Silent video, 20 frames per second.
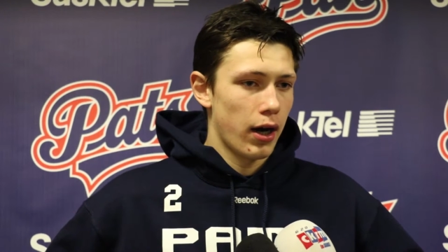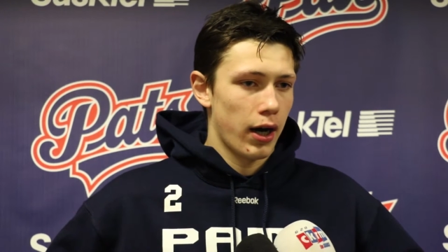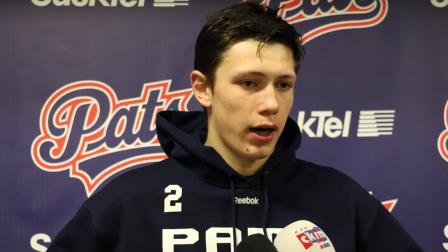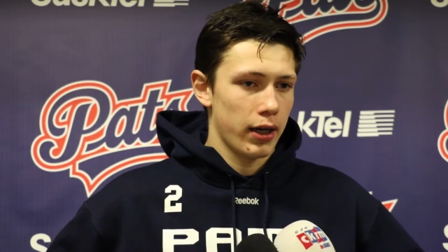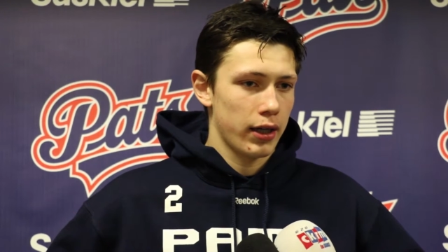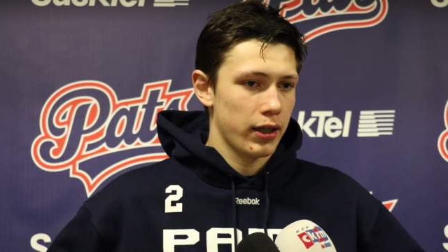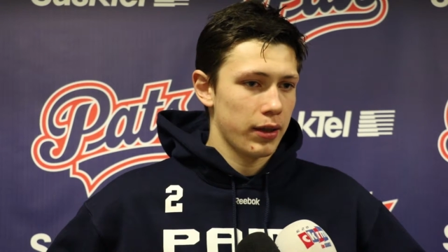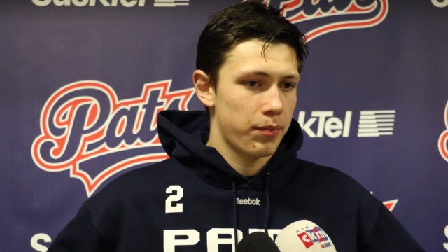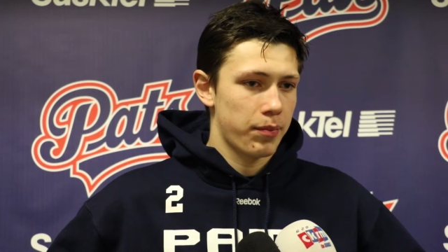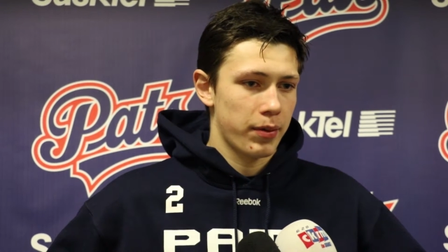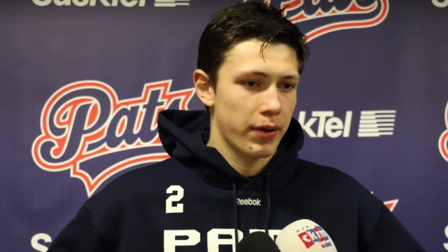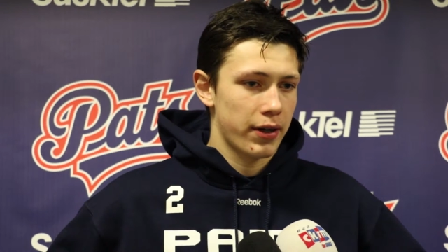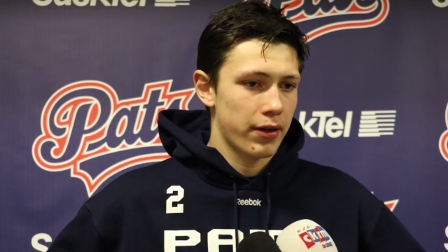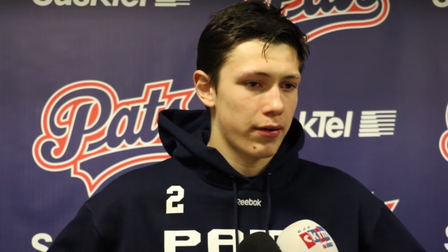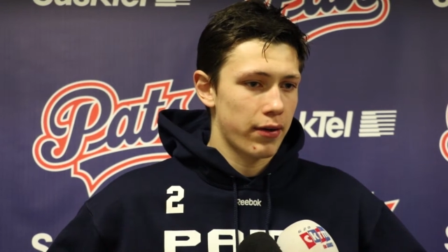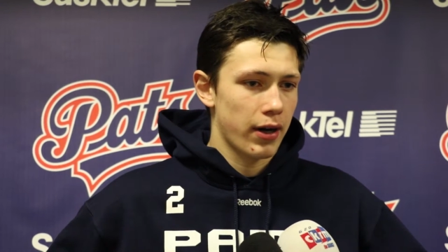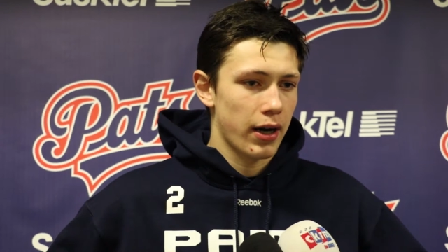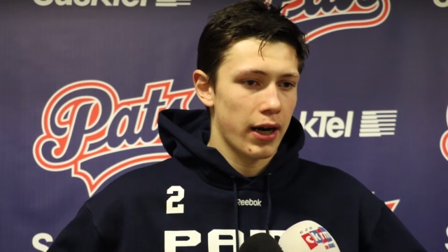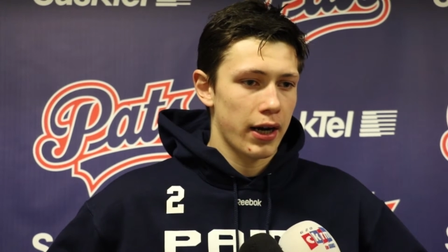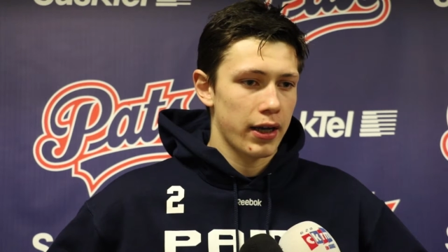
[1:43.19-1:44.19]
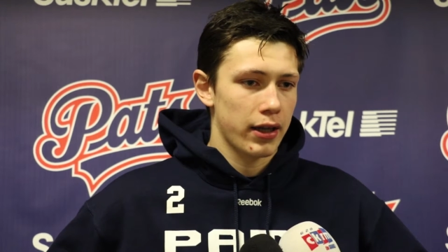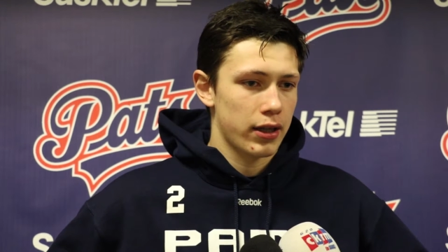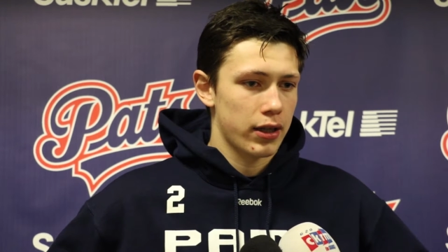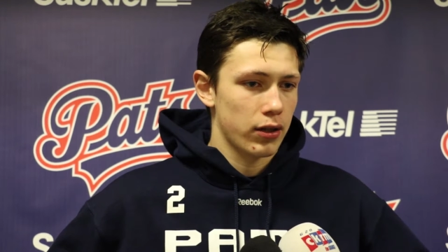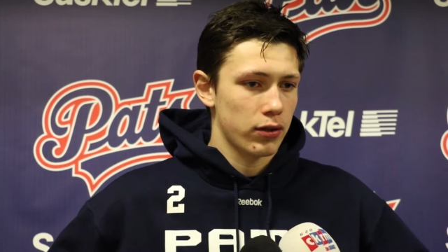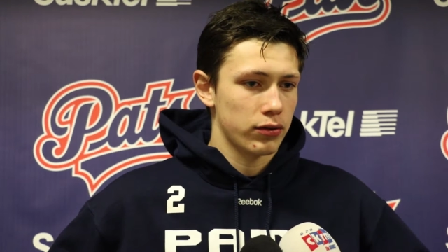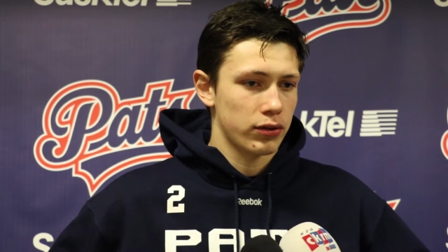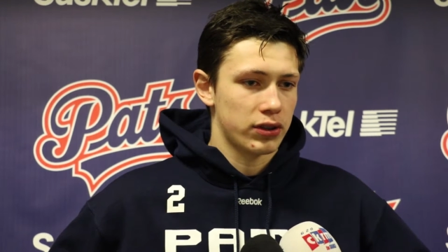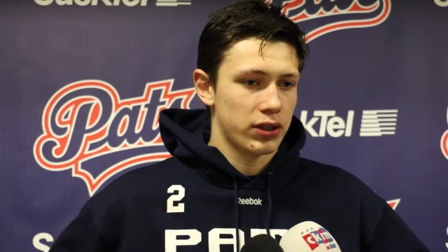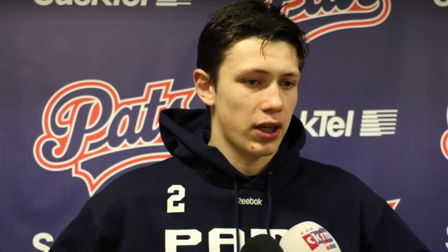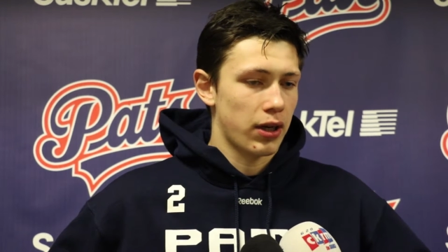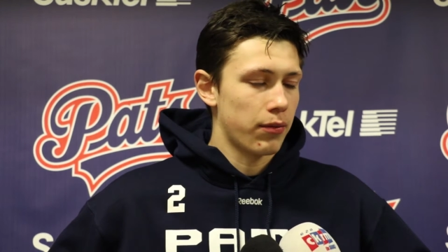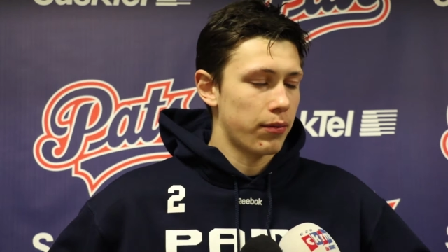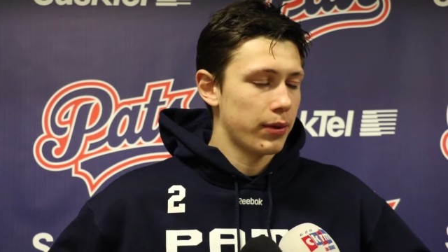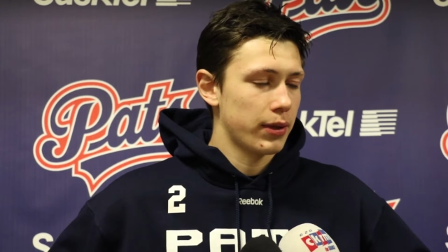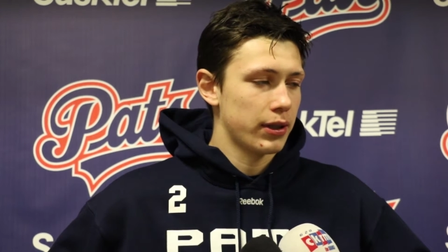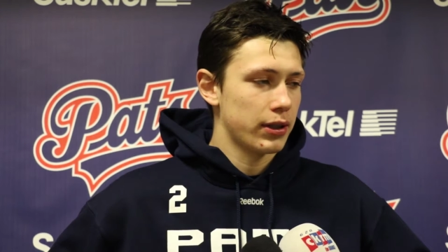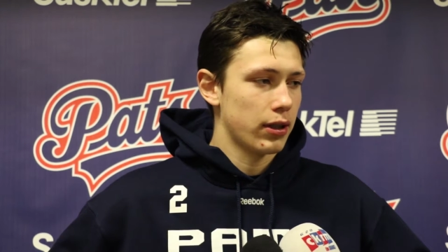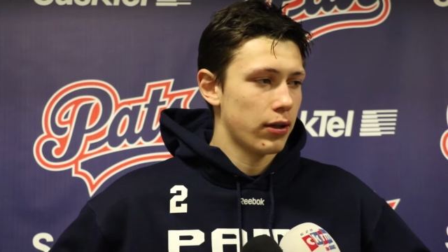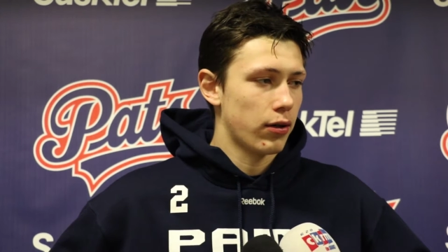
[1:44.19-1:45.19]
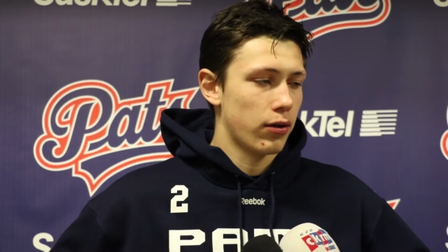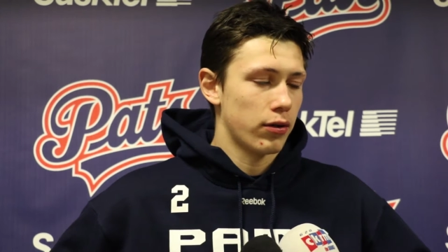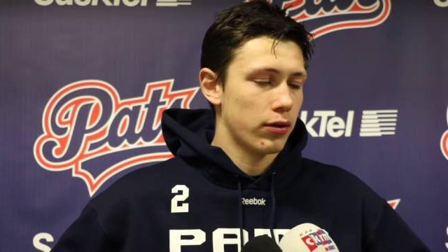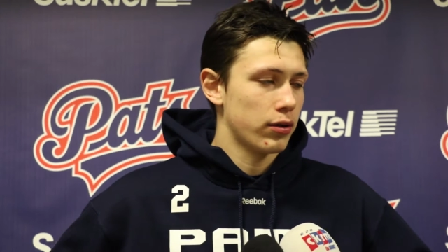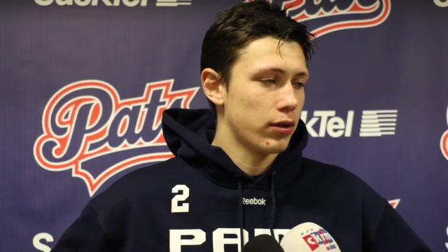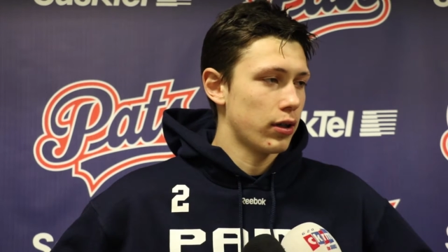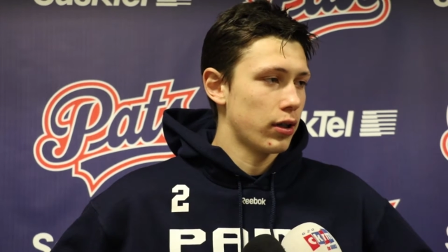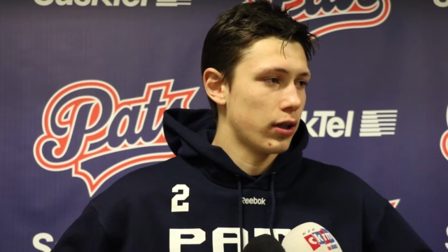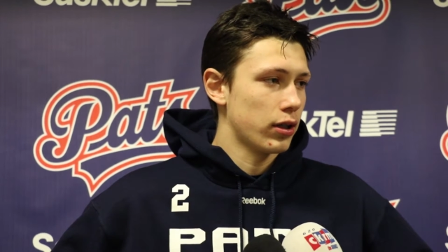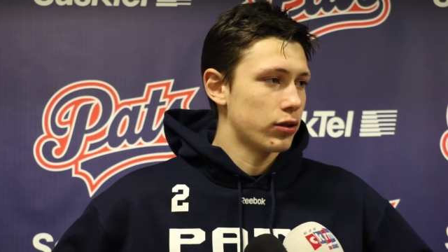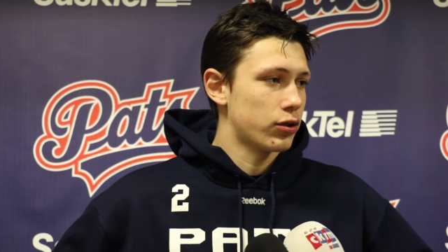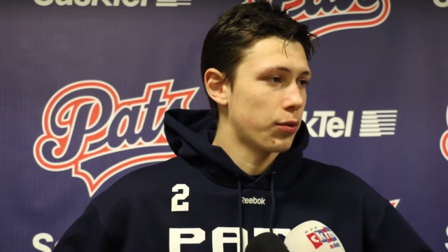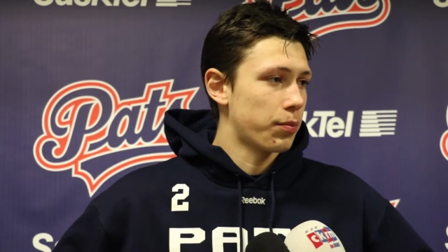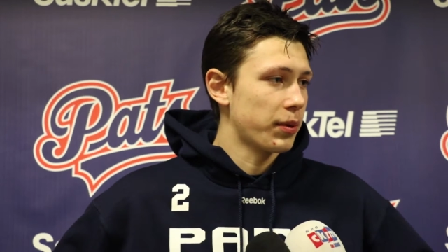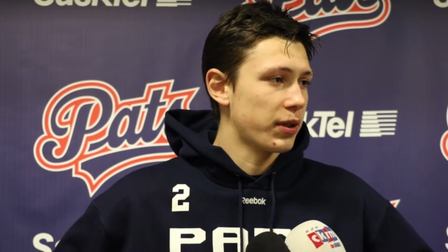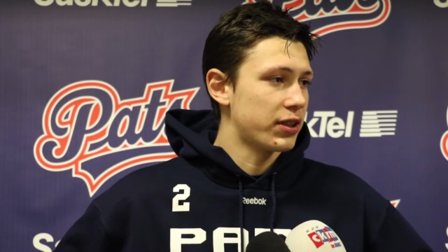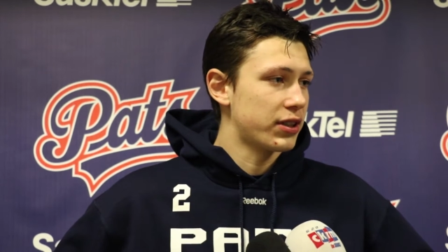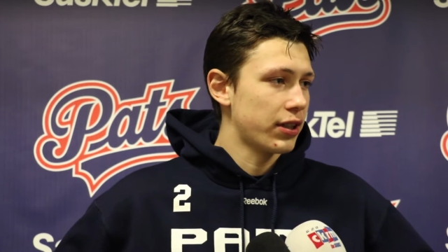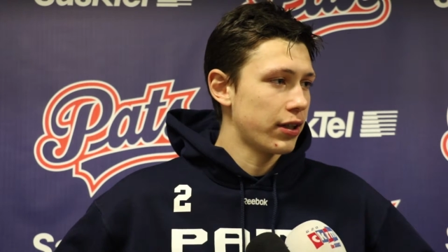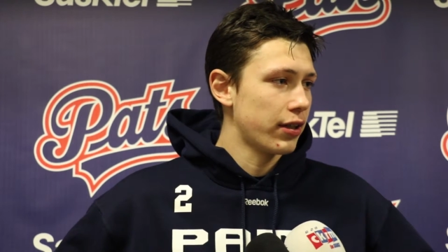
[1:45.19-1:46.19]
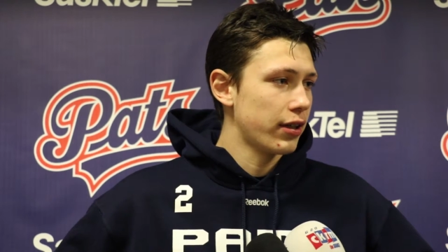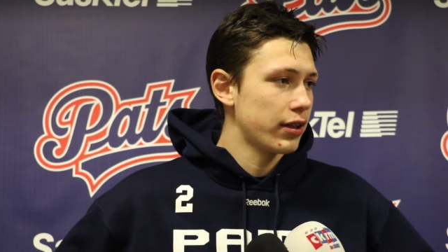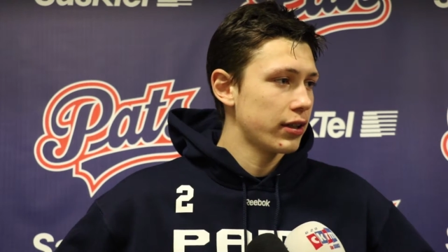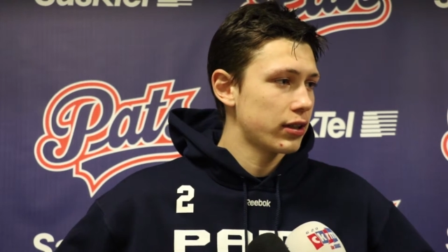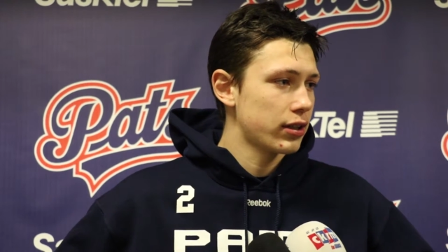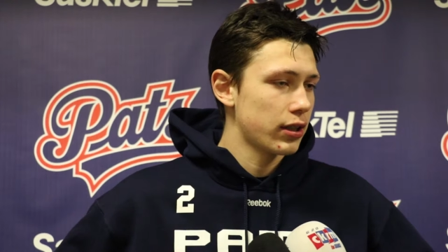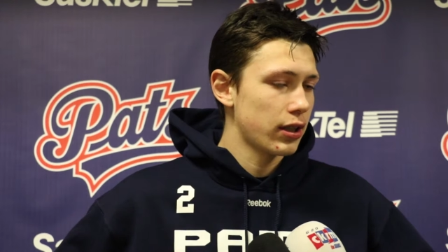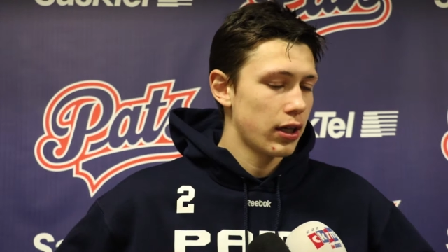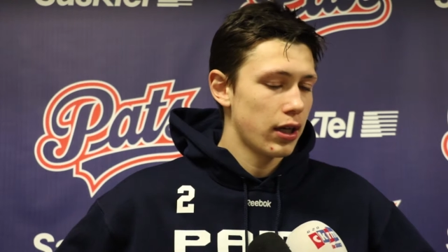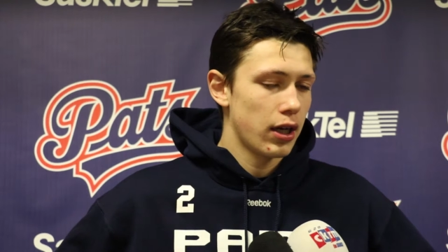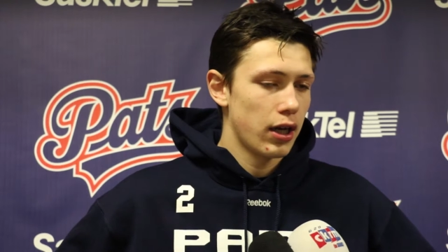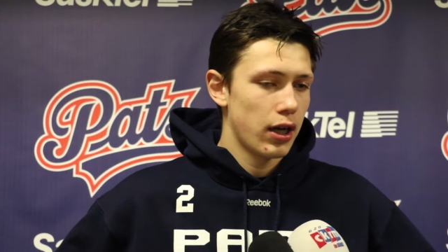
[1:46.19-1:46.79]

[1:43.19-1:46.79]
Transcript: I need to play right on Subway on uh, Super Series,